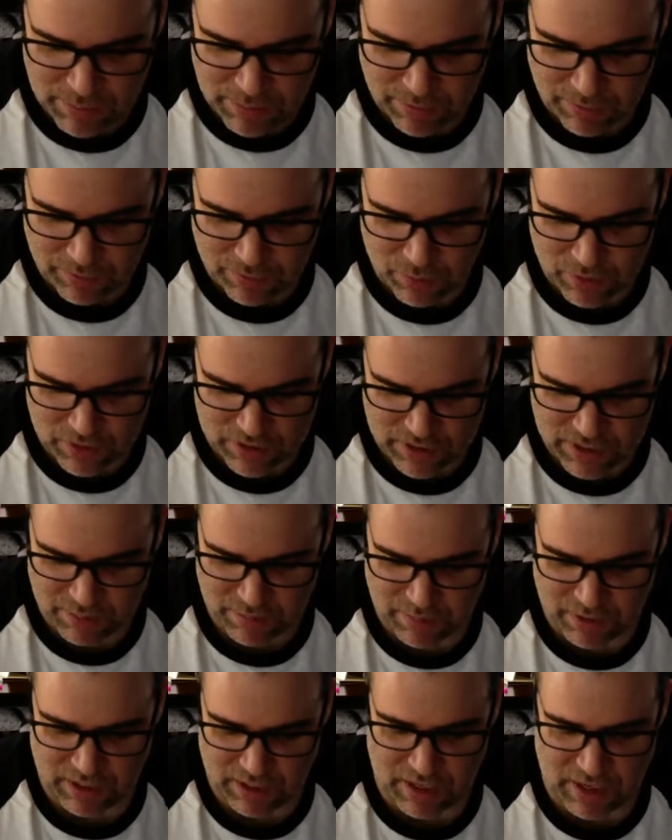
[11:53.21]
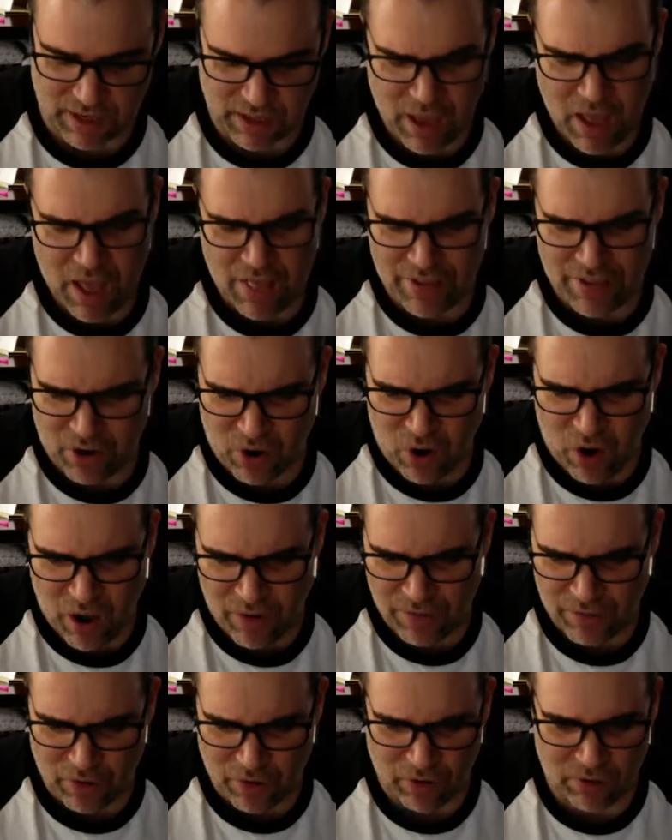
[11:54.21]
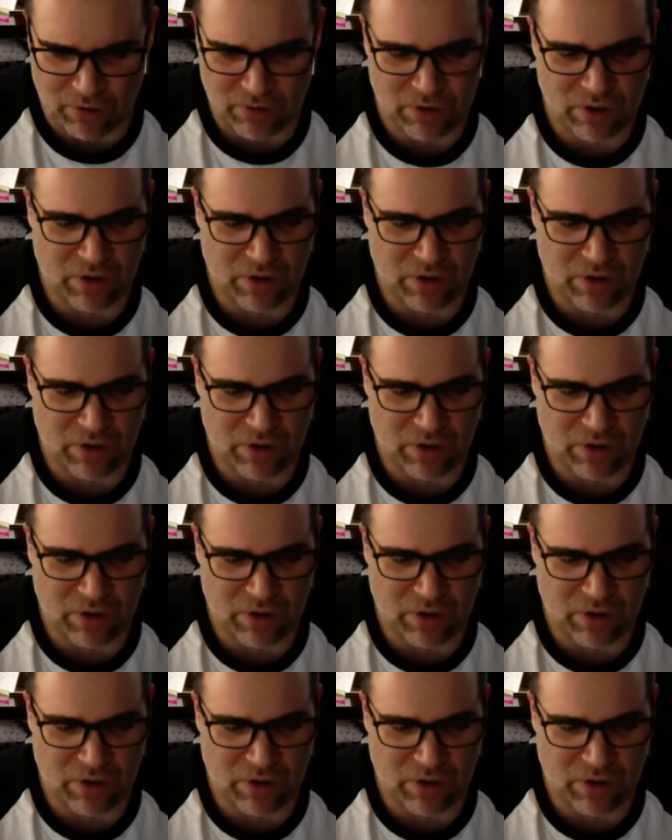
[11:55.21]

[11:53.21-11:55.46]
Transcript: before," said Melina. "They're awful."